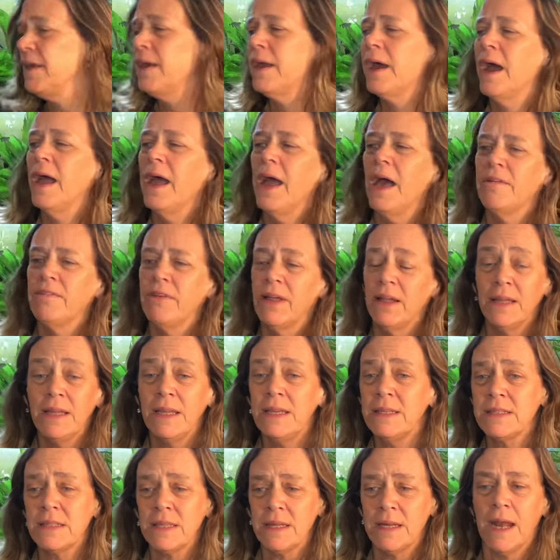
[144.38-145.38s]
think I have at
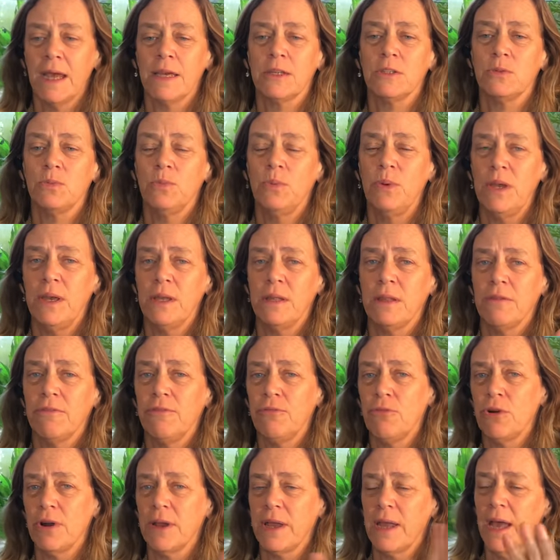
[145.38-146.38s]
least the next week. The
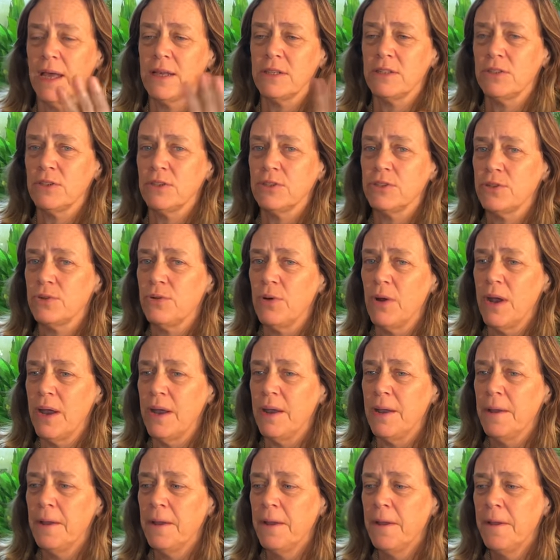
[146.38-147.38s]
forecast looks
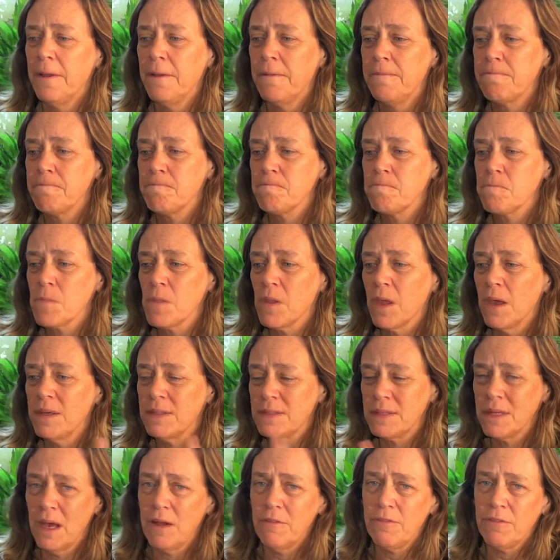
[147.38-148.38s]
great,
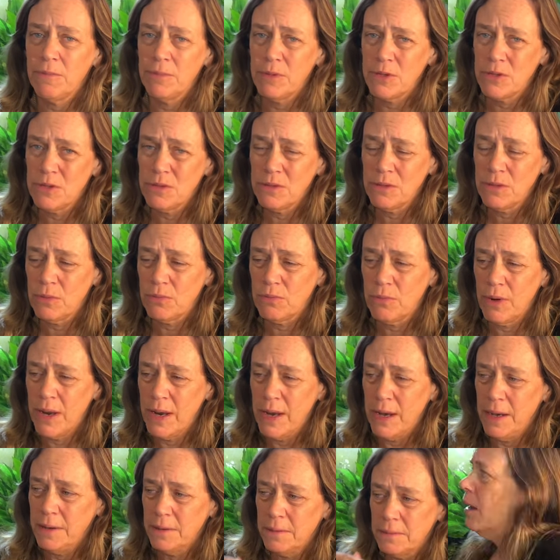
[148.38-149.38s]
aside from the
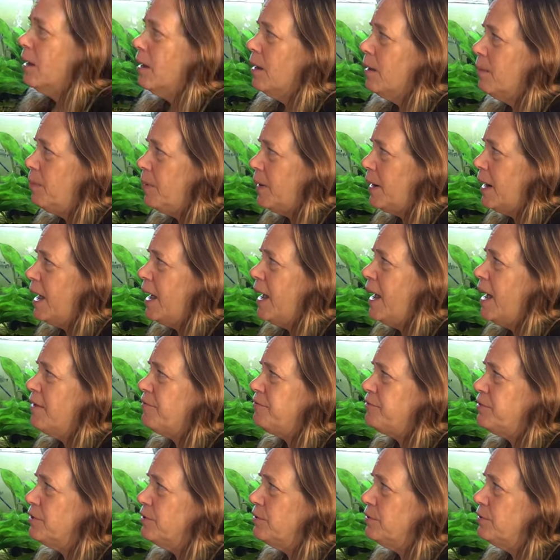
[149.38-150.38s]
rain. But I
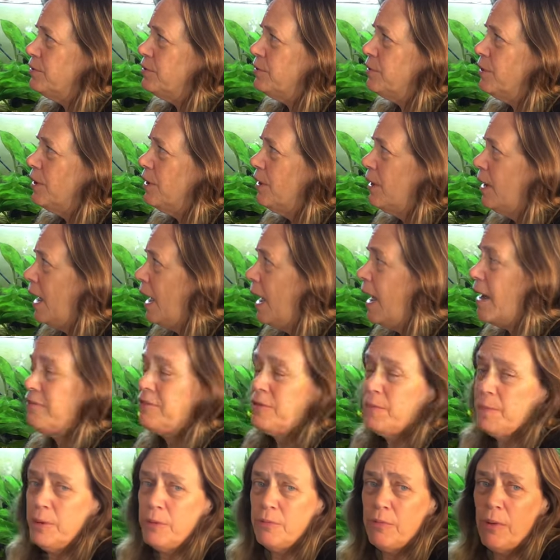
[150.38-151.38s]
have
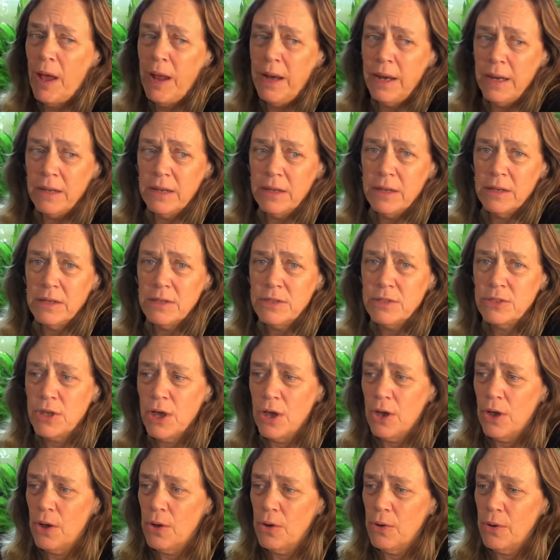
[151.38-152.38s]
to be ready.
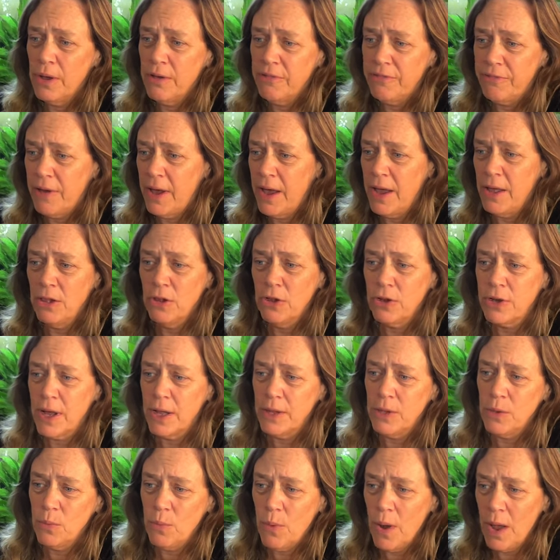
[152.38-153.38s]
So if I look
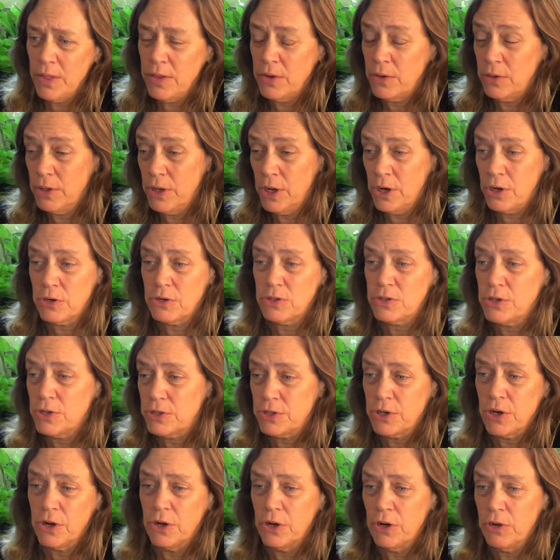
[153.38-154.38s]
on the weather and there is a
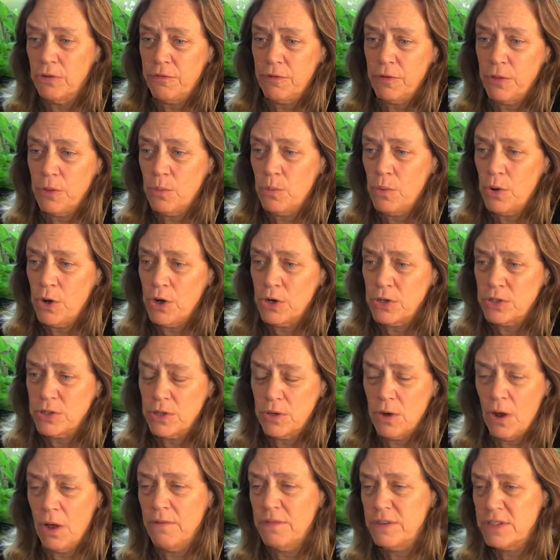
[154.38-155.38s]
turn for the worst
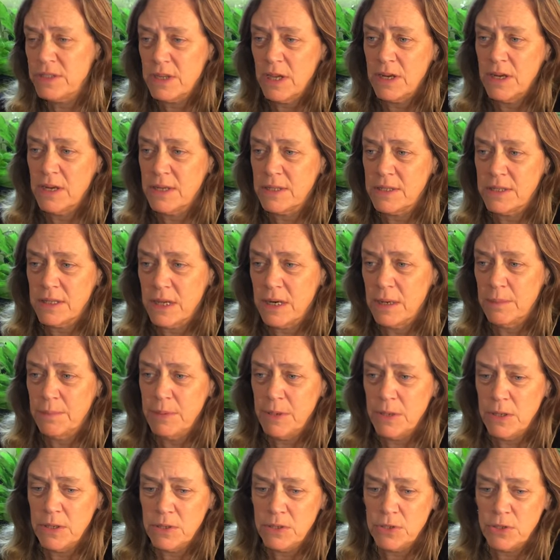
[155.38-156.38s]
and all of a sudden it's gonna
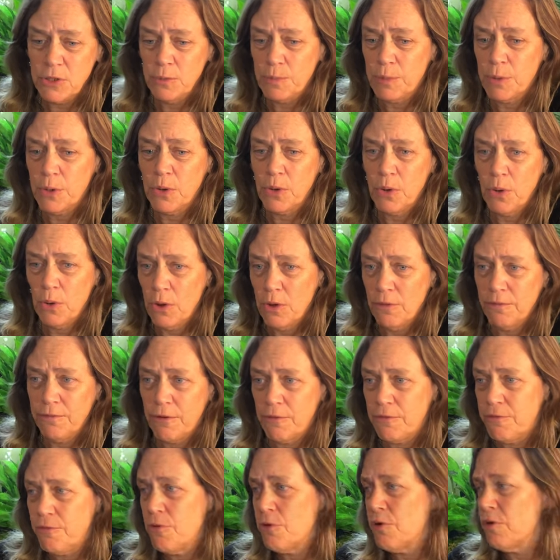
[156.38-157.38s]
be super cold
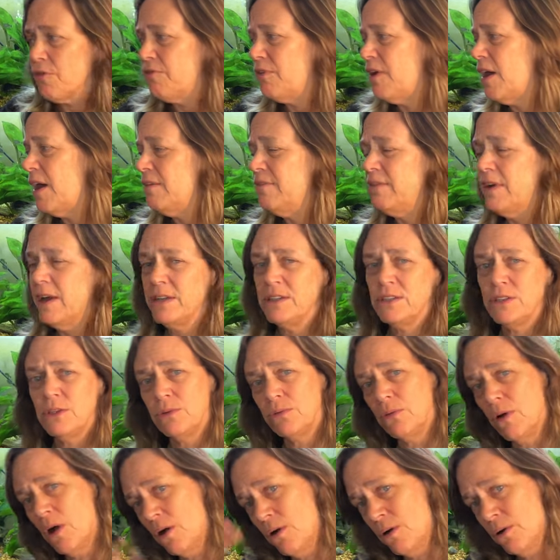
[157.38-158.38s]
for 4 or 5 nights
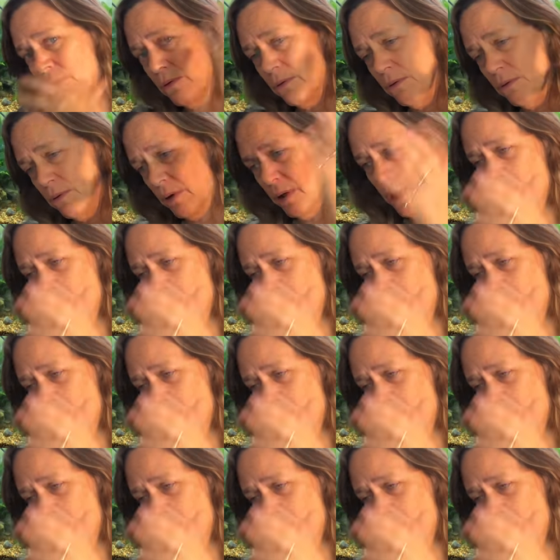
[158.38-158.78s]
in a row,